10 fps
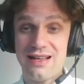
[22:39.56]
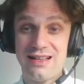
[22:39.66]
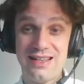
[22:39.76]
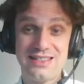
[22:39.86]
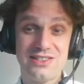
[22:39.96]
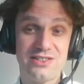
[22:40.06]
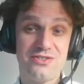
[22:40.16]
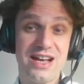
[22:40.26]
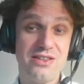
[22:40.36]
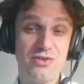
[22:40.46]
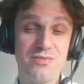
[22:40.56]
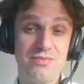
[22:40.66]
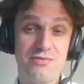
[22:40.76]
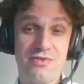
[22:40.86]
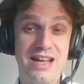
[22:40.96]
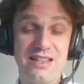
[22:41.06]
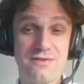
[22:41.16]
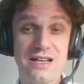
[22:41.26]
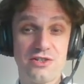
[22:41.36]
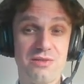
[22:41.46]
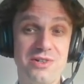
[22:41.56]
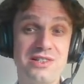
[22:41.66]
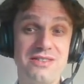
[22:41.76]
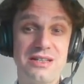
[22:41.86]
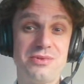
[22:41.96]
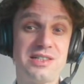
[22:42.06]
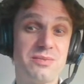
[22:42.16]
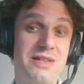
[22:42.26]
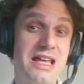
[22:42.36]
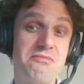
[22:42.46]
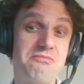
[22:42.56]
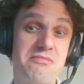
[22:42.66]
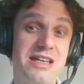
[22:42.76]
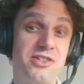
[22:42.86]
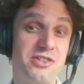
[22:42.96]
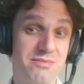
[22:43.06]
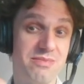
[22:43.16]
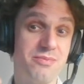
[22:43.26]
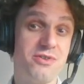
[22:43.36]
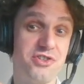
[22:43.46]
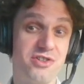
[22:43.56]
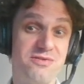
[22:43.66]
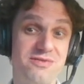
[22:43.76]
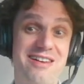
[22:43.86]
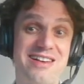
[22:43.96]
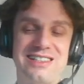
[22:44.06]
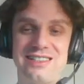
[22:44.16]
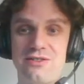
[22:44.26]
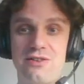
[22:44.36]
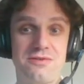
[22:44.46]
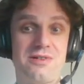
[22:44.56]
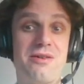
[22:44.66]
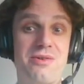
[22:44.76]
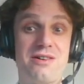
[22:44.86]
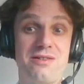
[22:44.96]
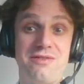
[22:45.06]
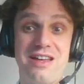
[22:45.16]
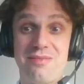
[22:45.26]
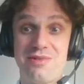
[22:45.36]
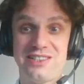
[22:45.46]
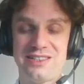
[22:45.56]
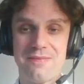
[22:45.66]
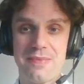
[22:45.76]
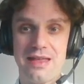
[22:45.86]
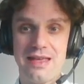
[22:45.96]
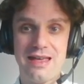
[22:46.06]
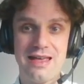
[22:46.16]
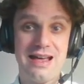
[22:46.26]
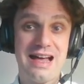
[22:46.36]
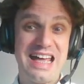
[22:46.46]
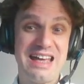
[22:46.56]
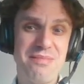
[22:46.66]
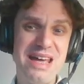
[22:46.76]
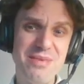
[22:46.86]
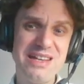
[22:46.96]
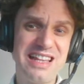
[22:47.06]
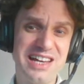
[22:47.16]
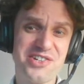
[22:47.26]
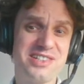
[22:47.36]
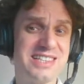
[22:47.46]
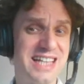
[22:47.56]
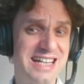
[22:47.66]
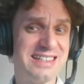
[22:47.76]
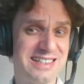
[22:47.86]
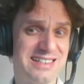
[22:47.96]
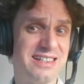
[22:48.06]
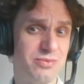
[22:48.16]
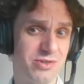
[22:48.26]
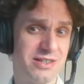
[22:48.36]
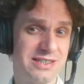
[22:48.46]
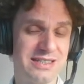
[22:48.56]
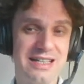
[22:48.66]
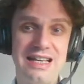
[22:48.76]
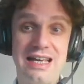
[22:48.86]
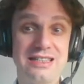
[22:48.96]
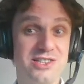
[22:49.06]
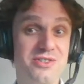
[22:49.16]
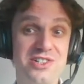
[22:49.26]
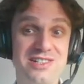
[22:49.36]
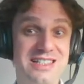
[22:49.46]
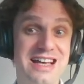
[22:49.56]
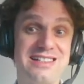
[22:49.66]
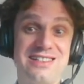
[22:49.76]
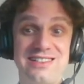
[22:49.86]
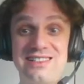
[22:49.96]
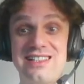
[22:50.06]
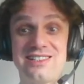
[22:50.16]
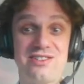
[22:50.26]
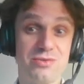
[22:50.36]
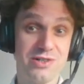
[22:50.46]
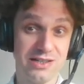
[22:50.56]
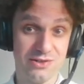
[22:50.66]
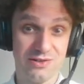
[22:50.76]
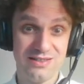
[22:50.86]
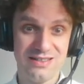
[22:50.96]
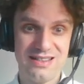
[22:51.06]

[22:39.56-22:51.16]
Let's try to create a factorial model that would explain a certain proportion of variance of our variables. Maybe in natural sciences this works. In social sciences this does not work at all,